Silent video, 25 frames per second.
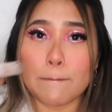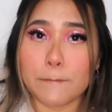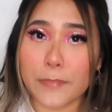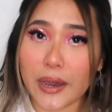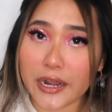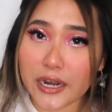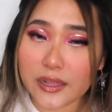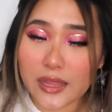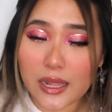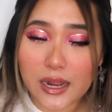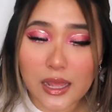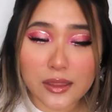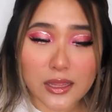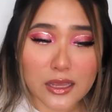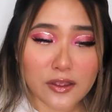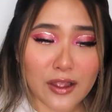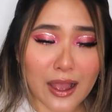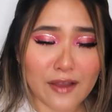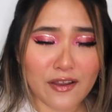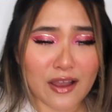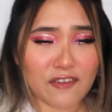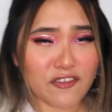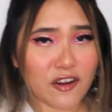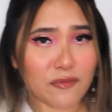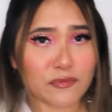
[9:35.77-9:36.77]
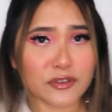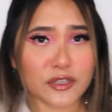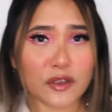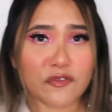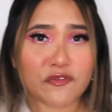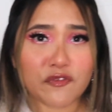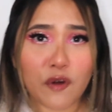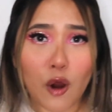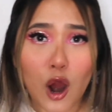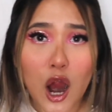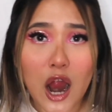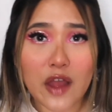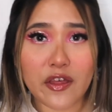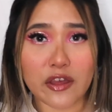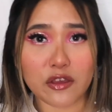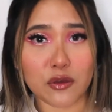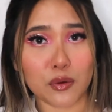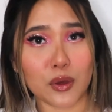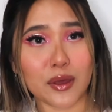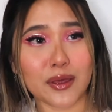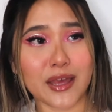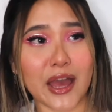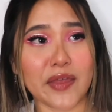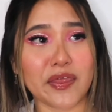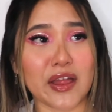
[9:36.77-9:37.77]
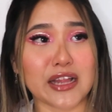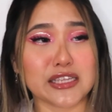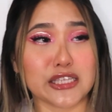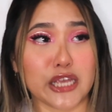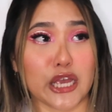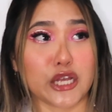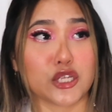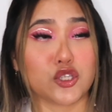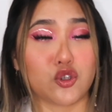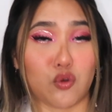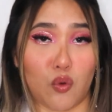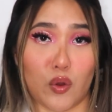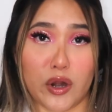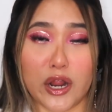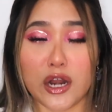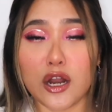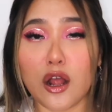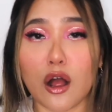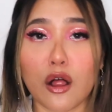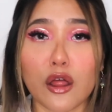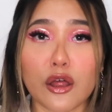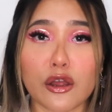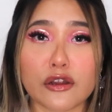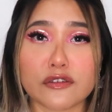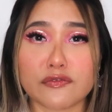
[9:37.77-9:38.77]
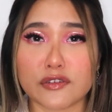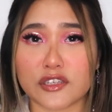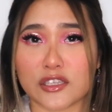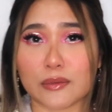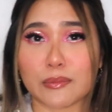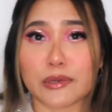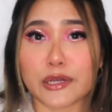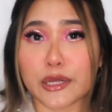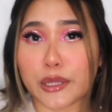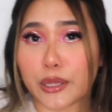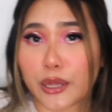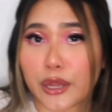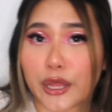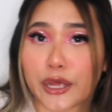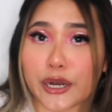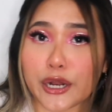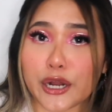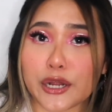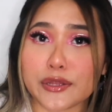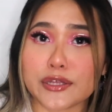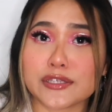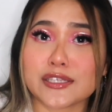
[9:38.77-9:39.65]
Better than anything from Sephora that you can get that's like $20 for some glitter.